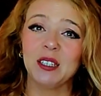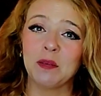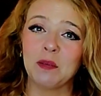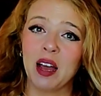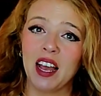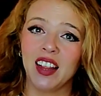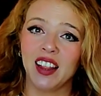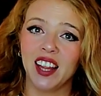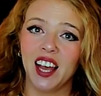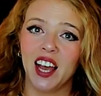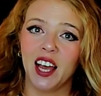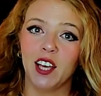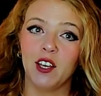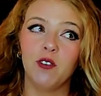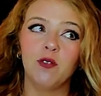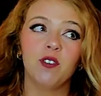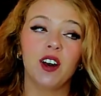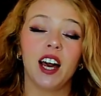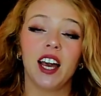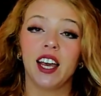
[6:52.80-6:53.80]
in my life,
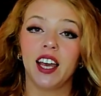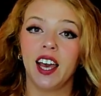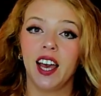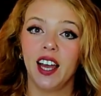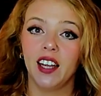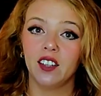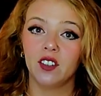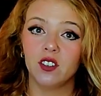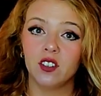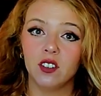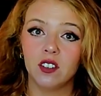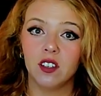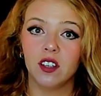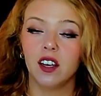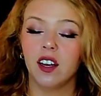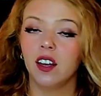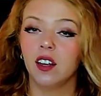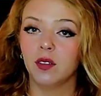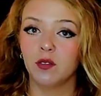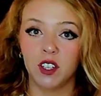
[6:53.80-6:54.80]
I had
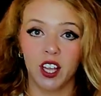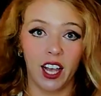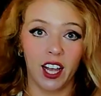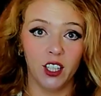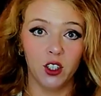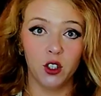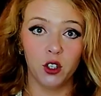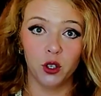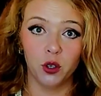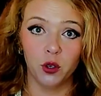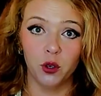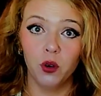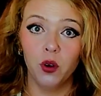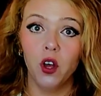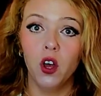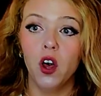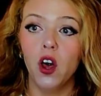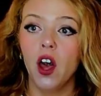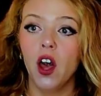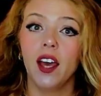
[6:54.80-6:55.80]
a tattoo
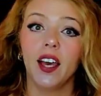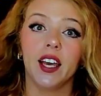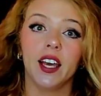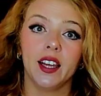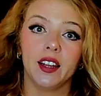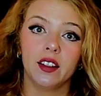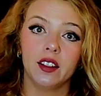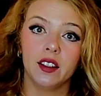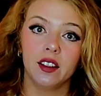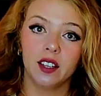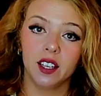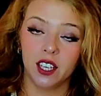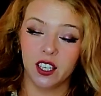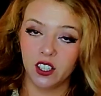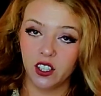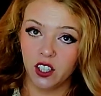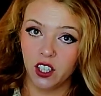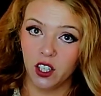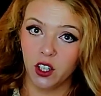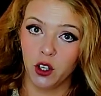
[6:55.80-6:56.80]
in
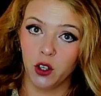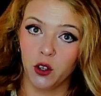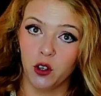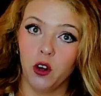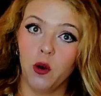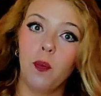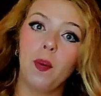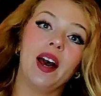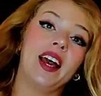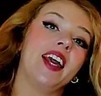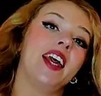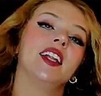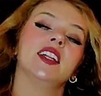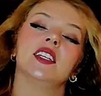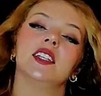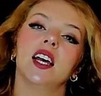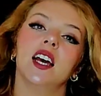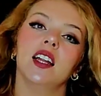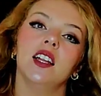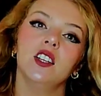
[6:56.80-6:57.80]
Eastern Europe. I had
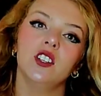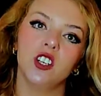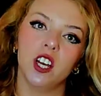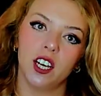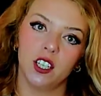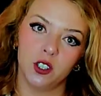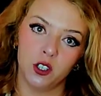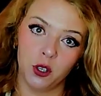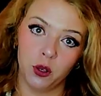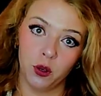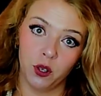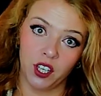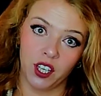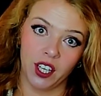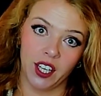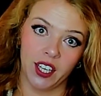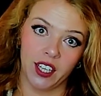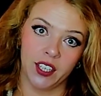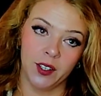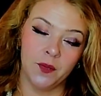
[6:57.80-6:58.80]
another tattoo
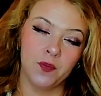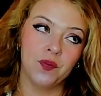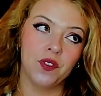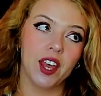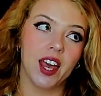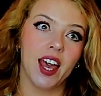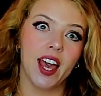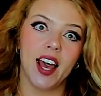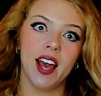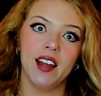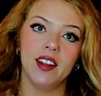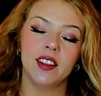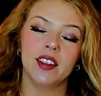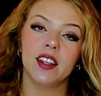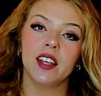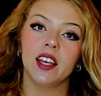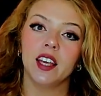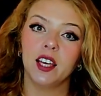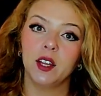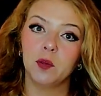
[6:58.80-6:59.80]
here. And
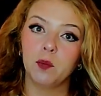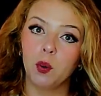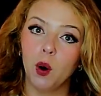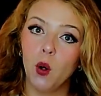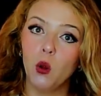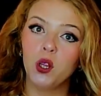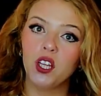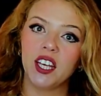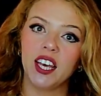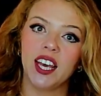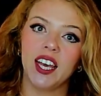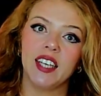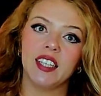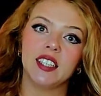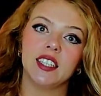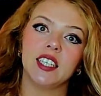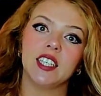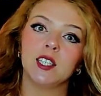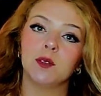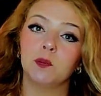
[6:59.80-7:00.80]
in both
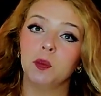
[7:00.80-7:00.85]
cases,